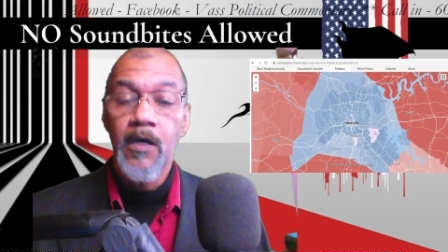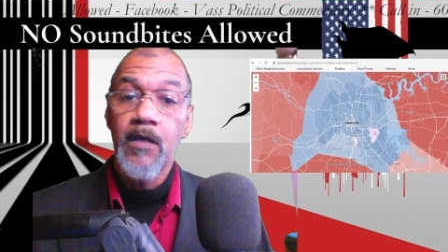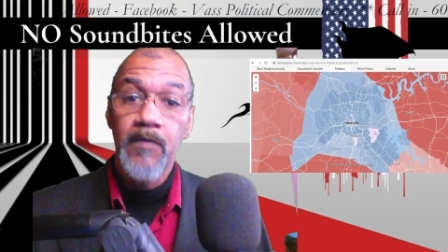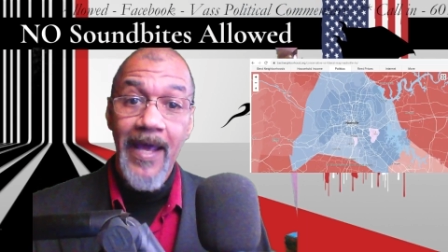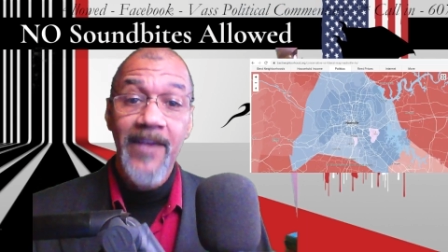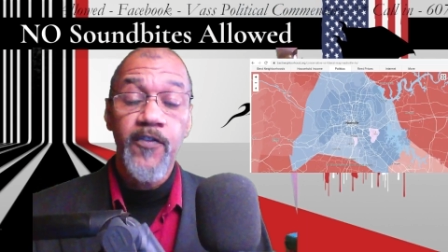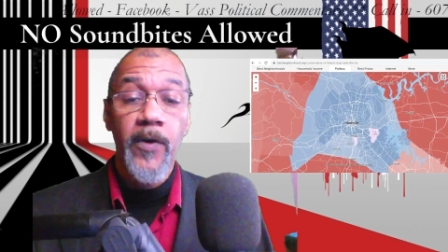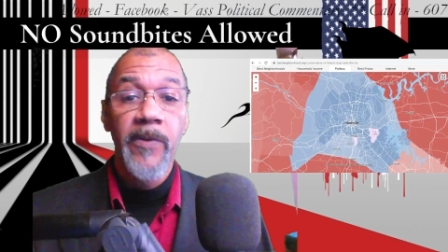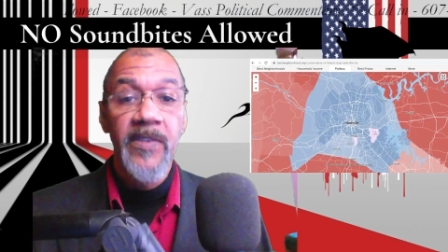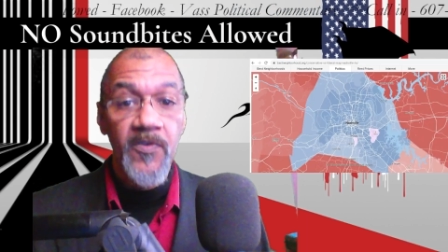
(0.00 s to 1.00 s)
Nashville
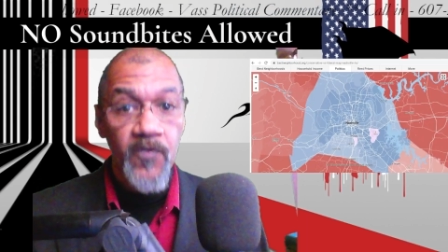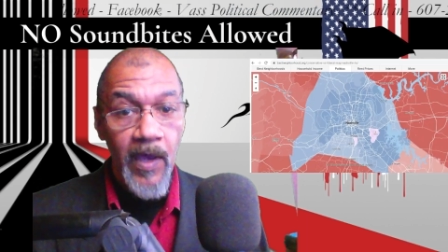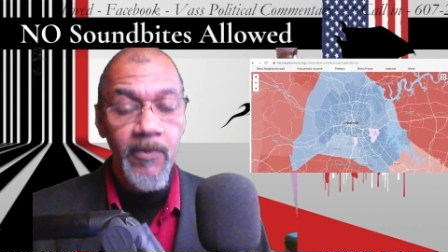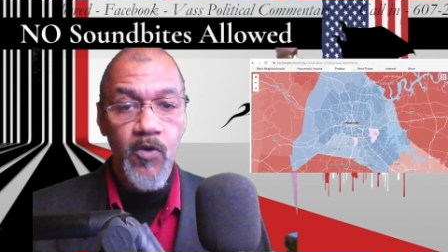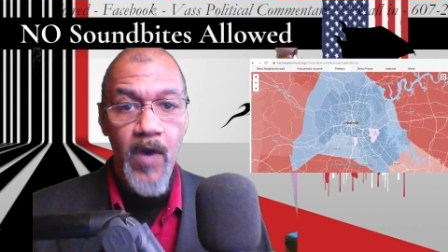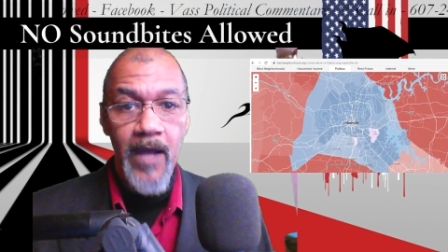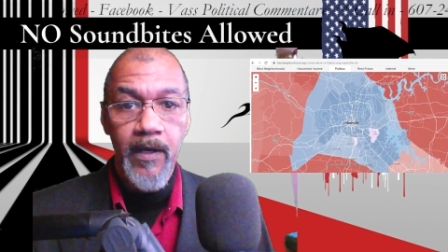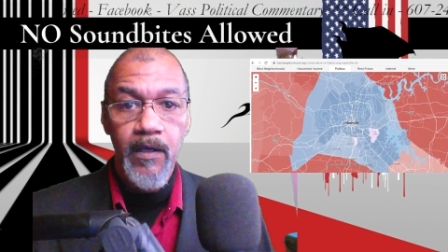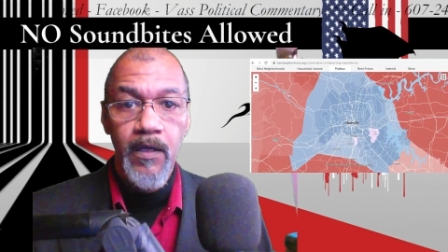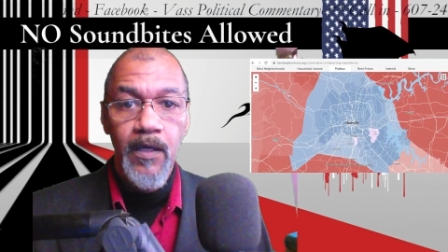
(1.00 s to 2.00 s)
is Democrat.
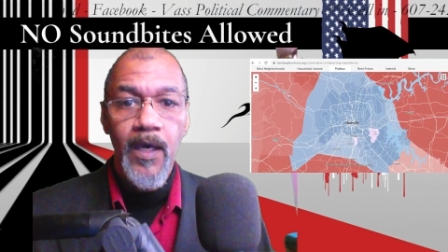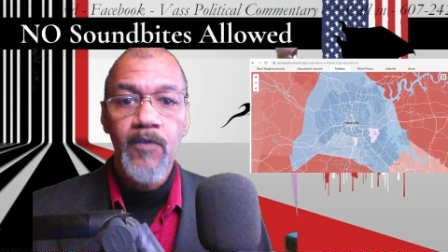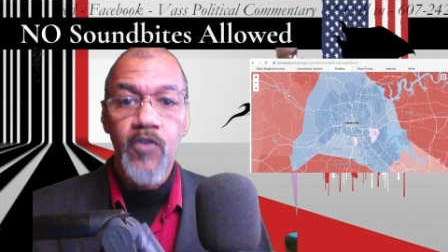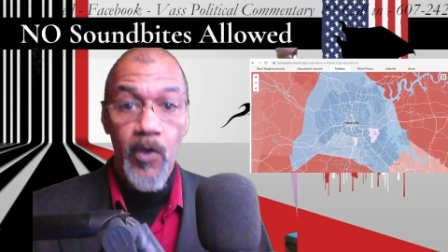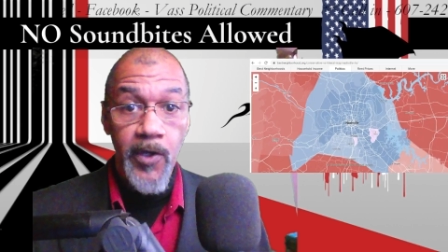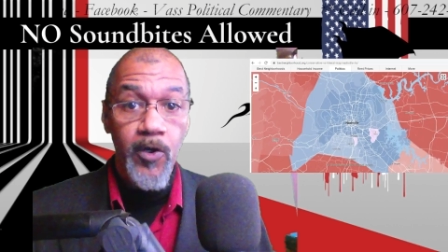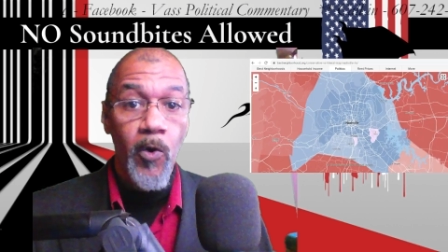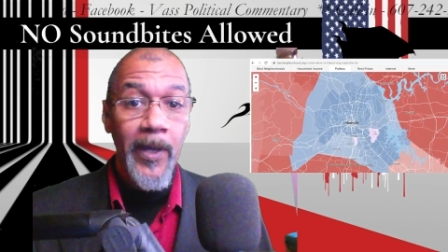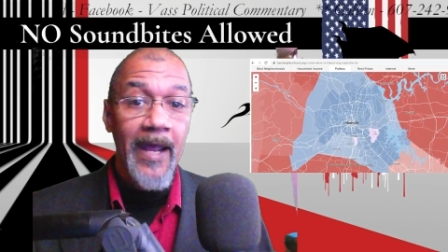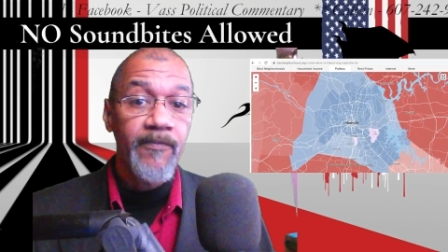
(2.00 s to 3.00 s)
And so they're
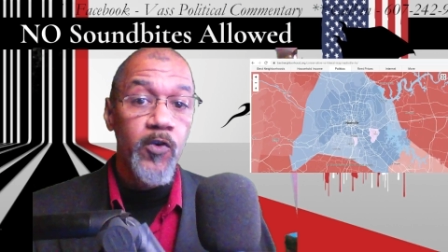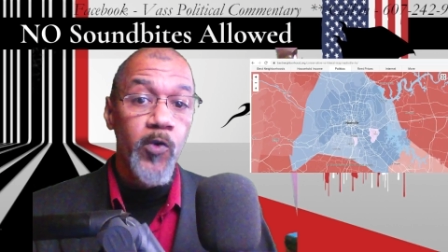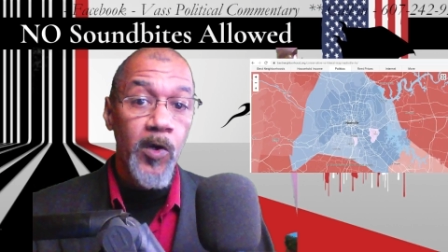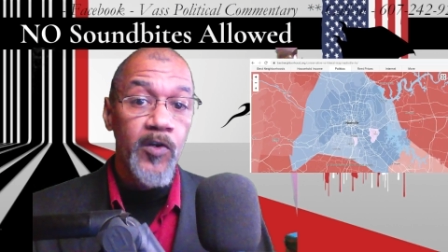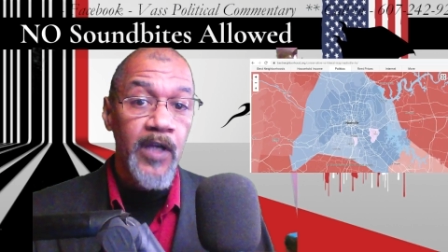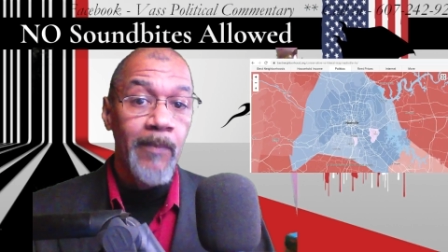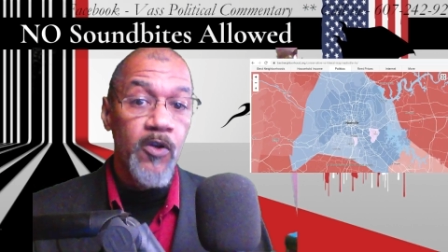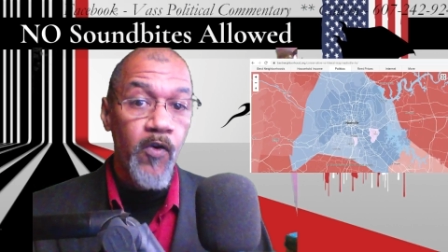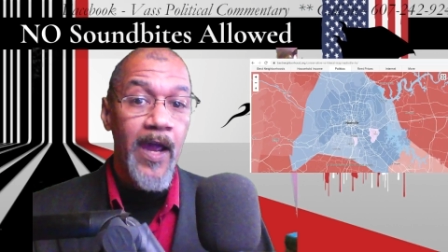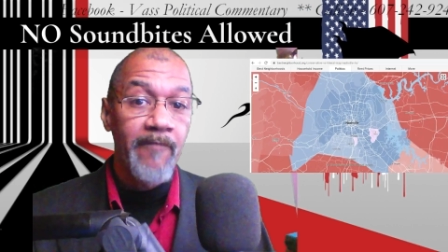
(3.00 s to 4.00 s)
going after their
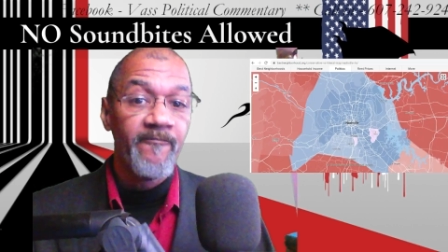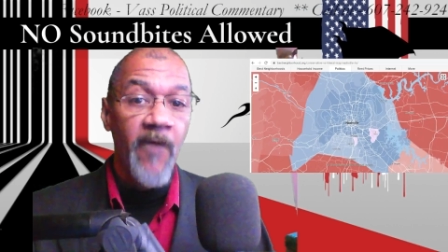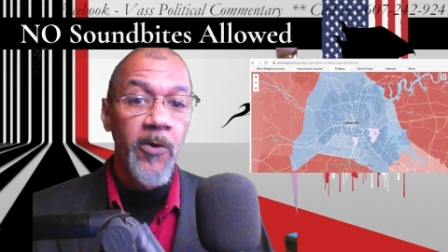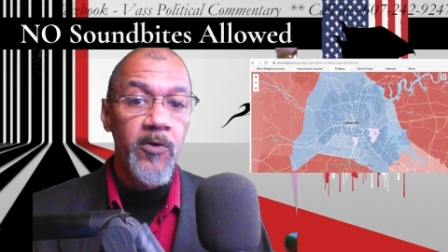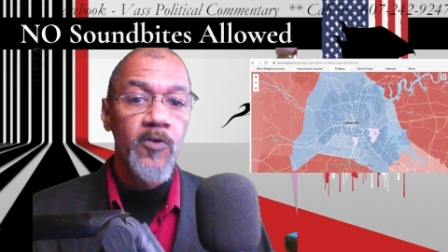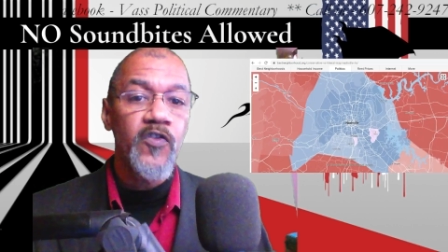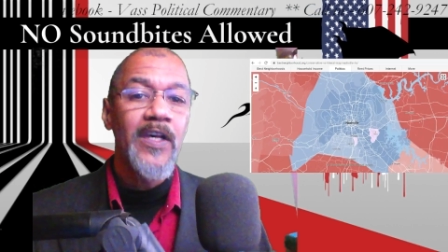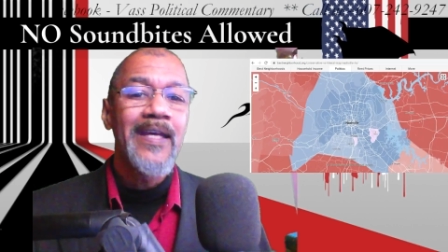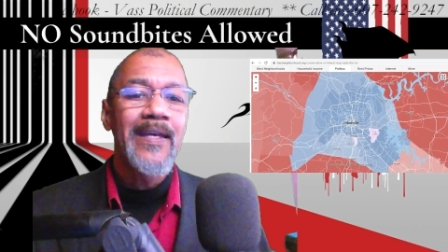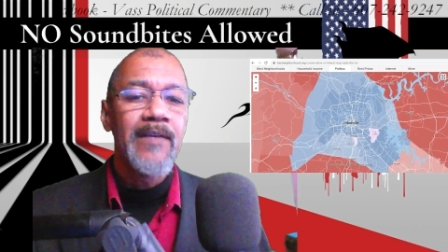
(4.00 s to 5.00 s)
Democrat voters
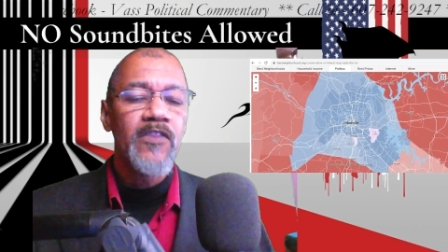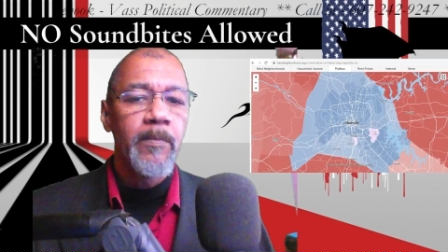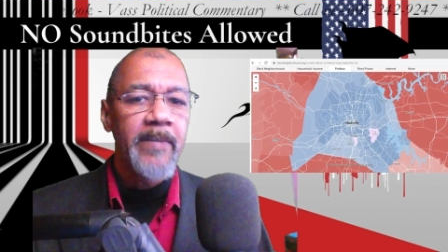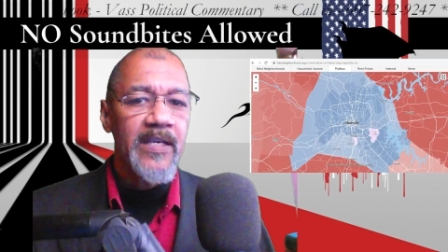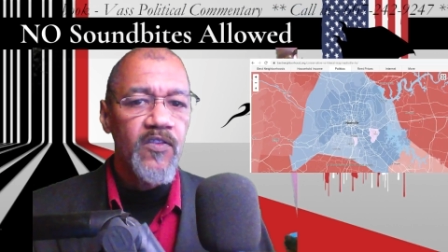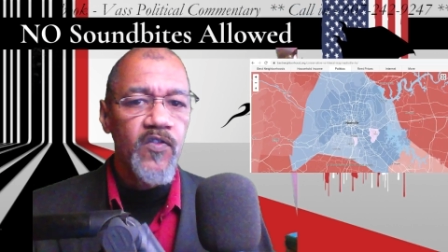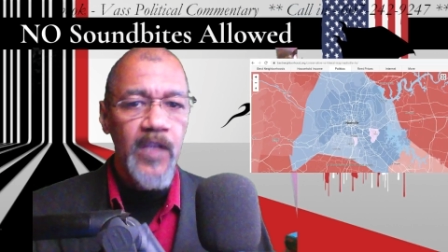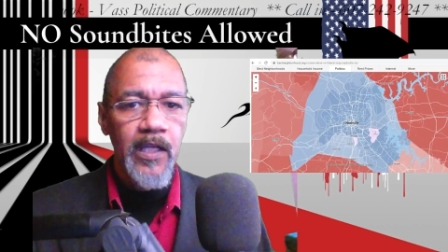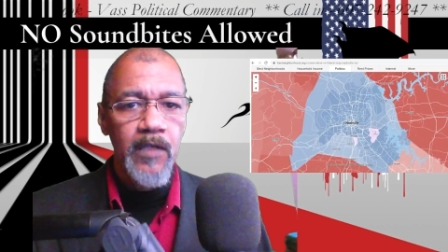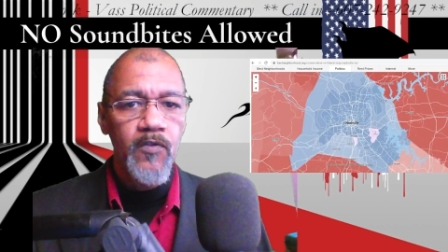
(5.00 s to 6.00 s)
in the big
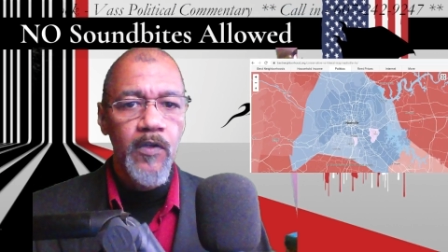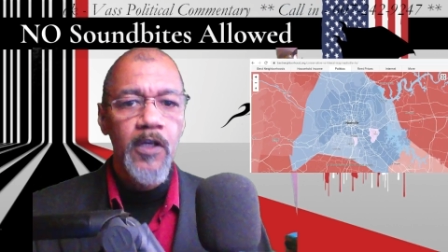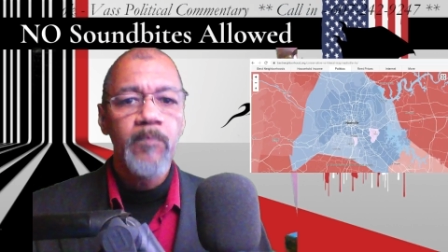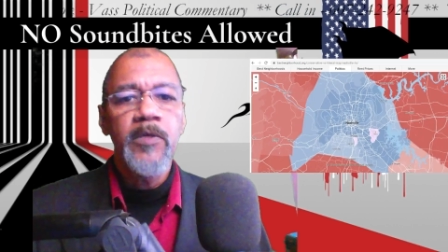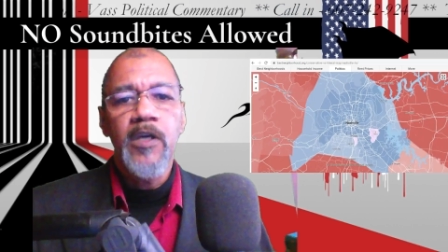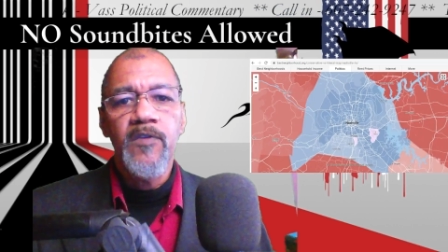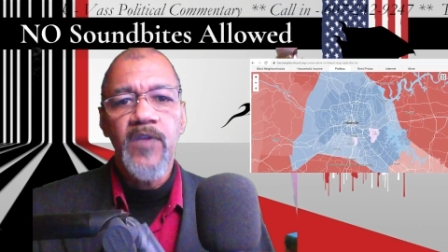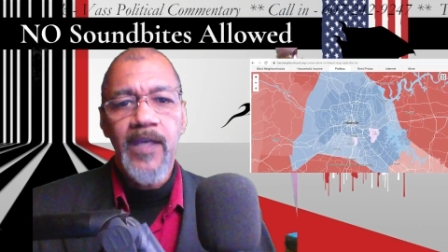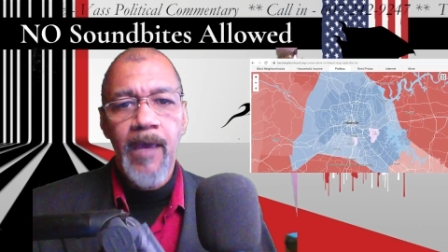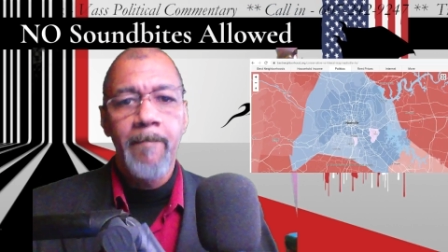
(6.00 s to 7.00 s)
cities because they
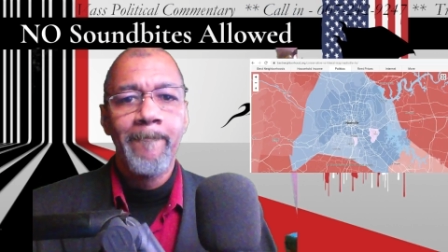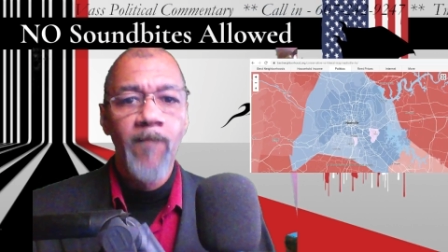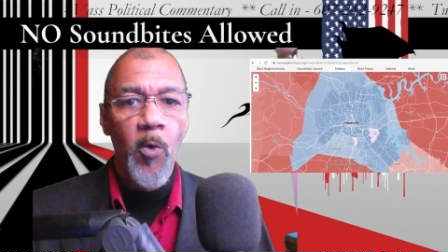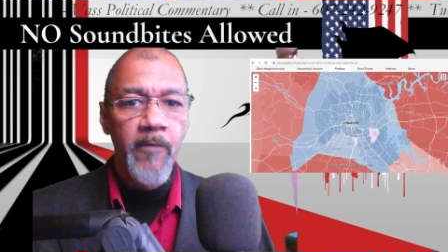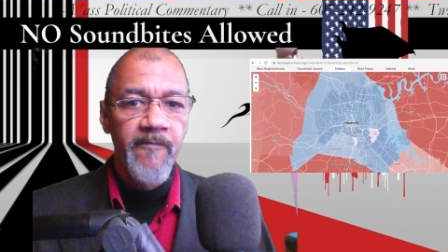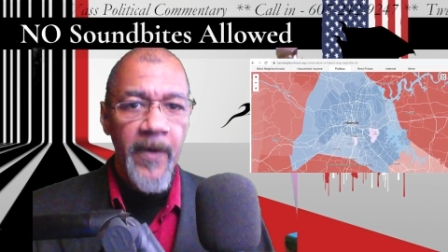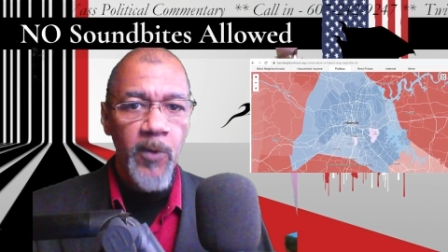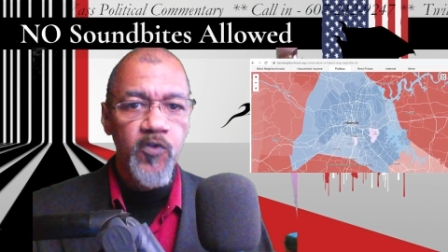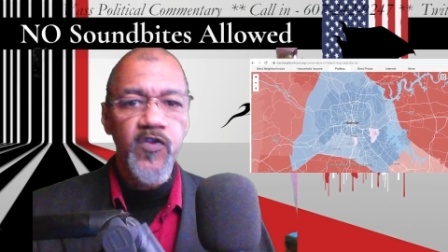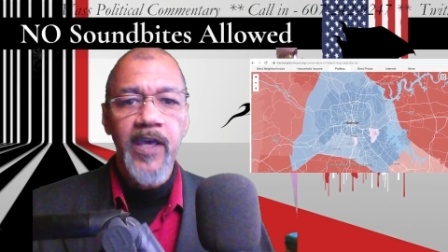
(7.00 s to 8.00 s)
get more
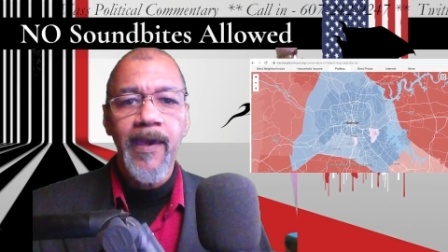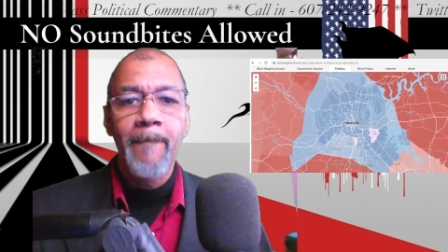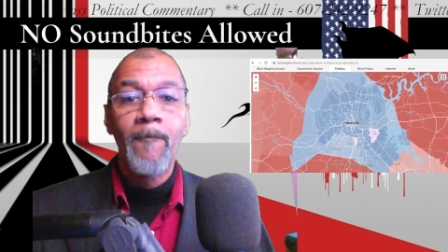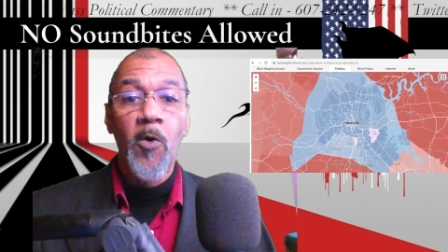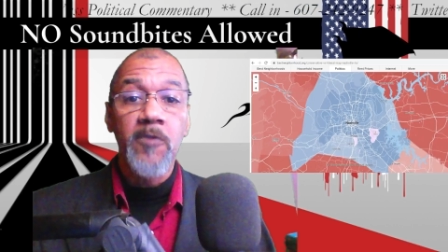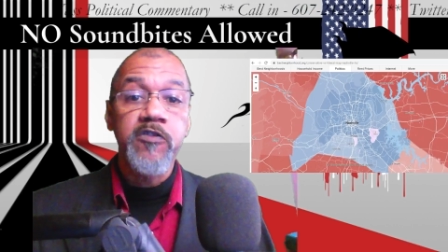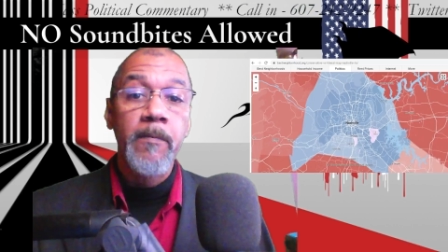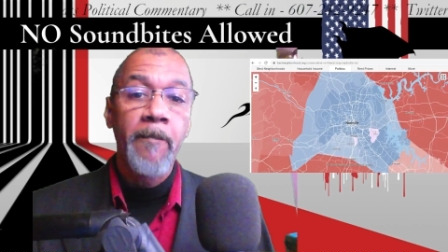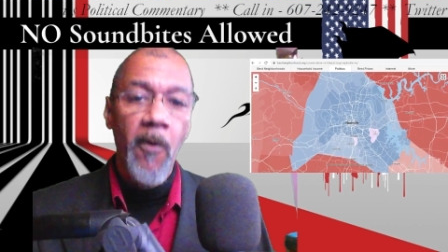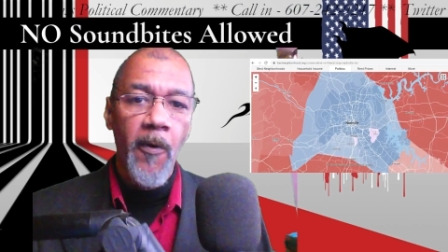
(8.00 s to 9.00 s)
votes, they get more
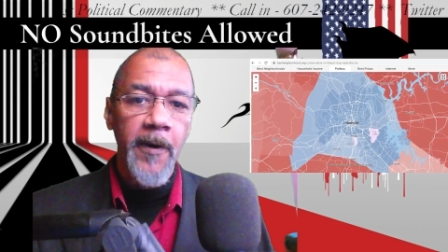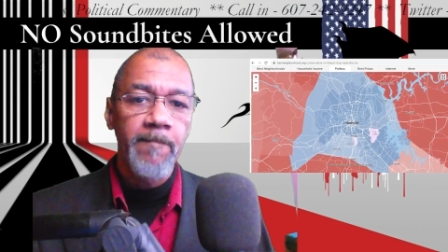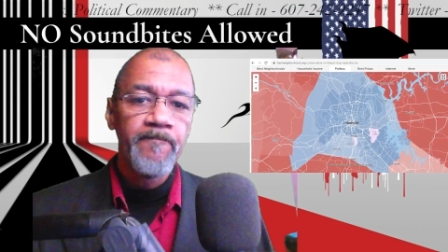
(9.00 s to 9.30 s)
support